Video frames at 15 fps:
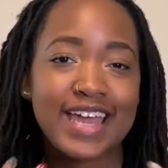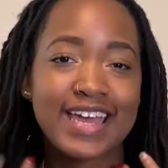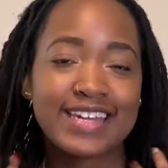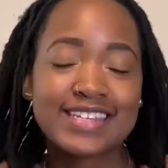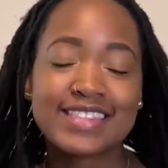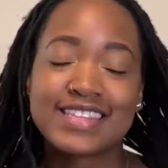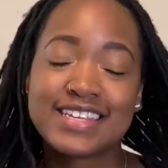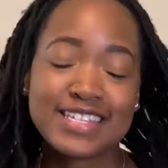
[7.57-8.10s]
And
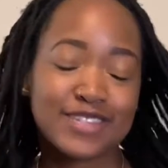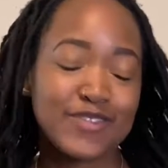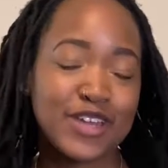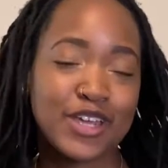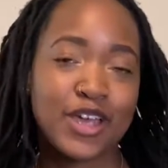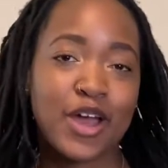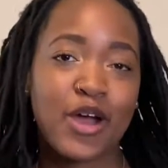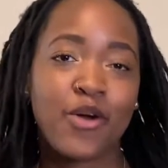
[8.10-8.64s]
in this
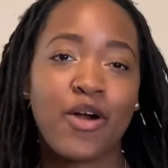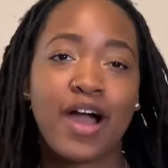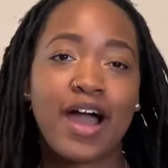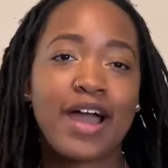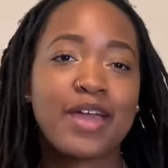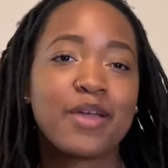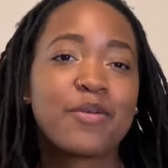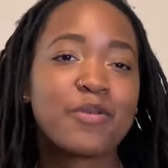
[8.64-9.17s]
video I
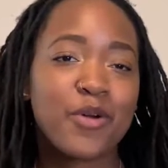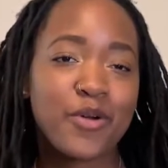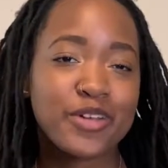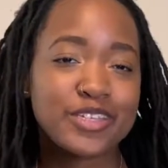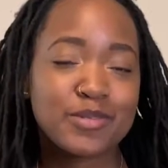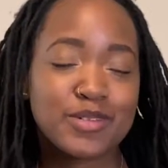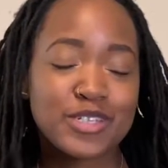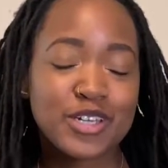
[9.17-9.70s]
am going
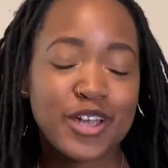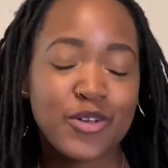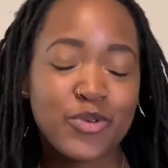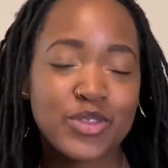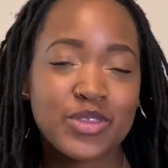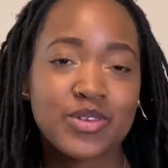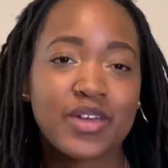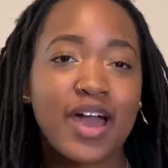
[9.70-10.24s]
to be sharing
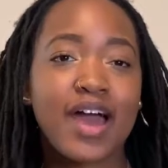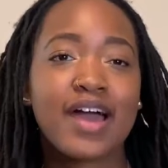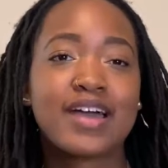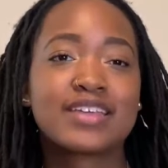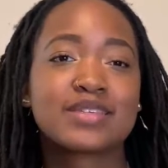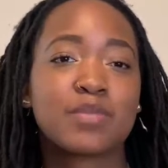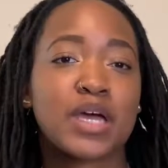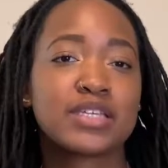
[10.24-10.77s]
with you
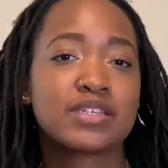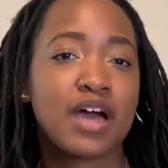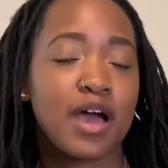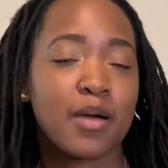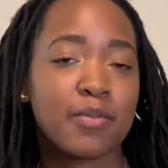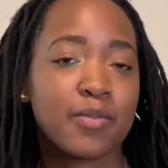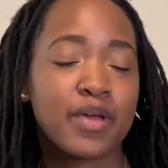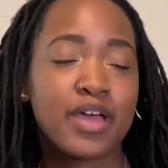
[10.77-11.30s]
guys my
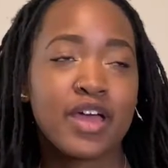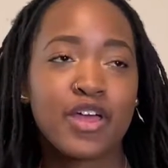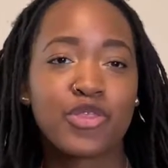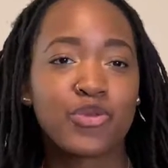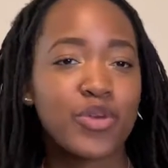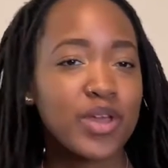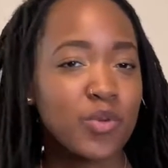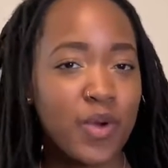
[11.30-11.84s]
top
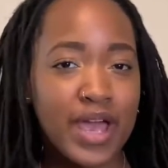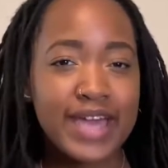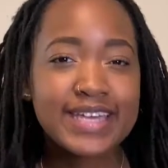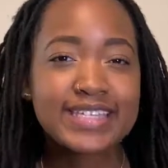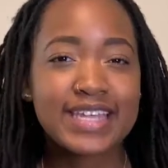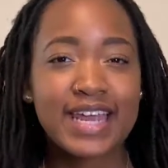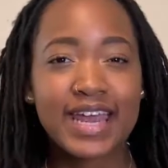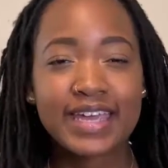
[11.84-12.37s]
3 ways
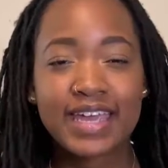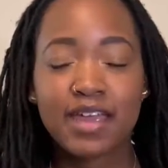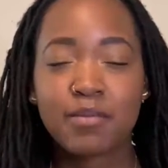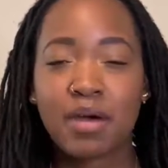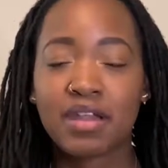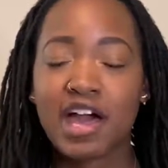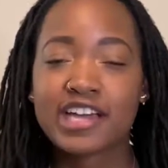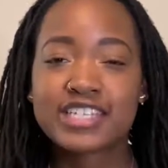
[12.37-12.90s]
that I keep
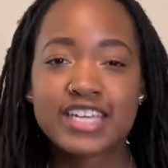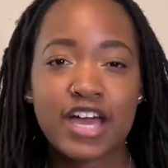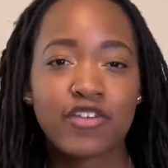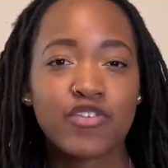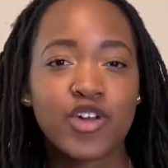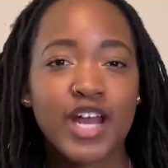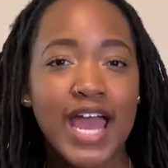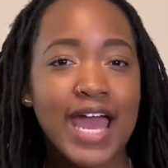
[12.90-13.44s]
my locks
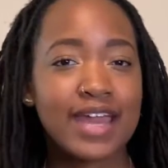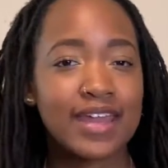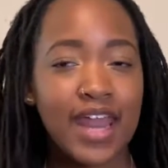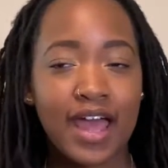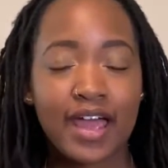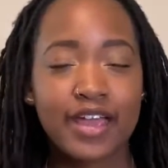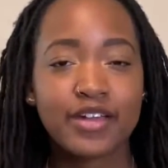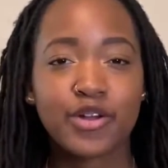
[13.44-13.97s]
covered at
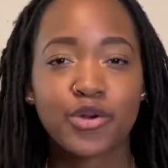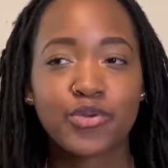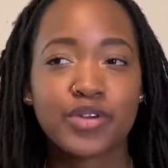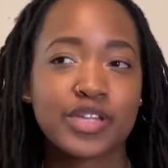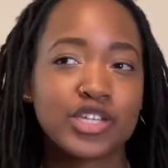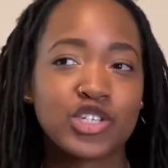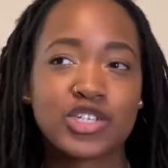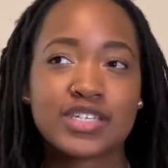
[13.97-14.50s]
night or
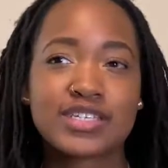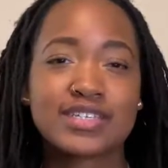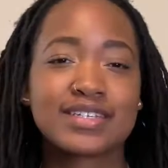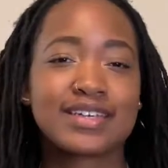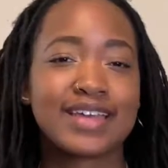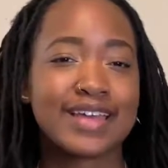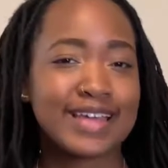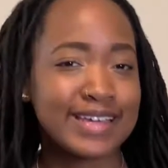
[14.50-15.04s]
really just
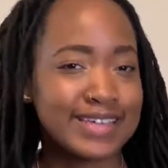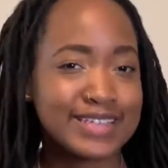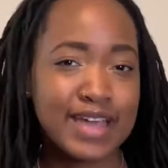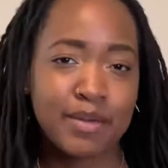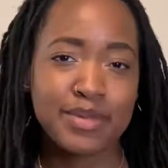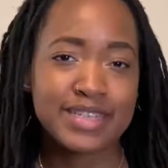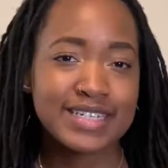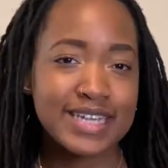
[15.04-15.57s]
any
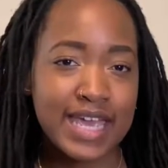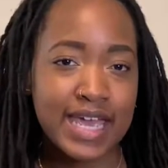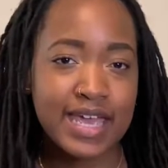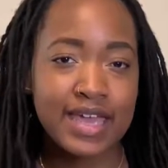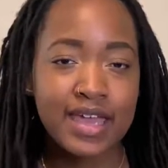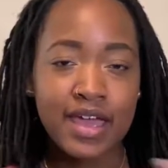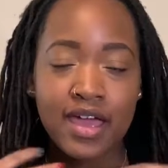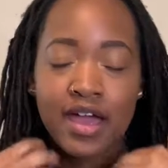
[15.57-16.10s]
time of the
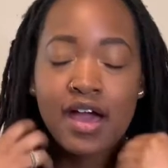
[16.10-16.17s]
day.